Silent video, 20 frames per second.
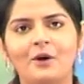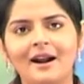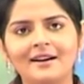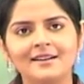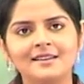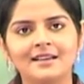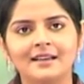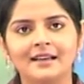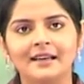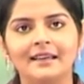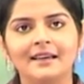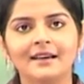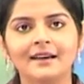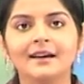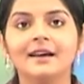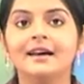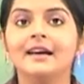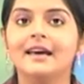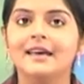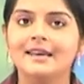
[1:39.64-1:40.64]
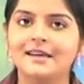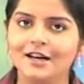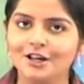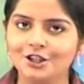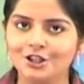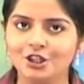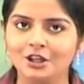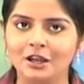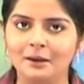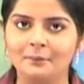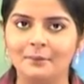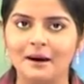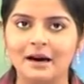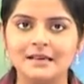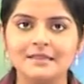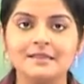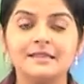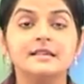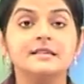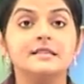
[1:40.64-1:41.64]
Practically, inertial
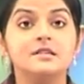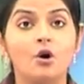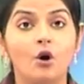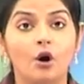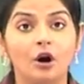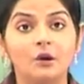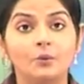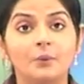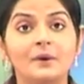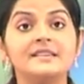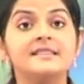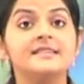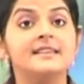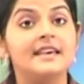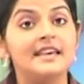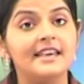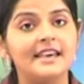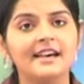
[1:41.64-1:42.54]
mass is always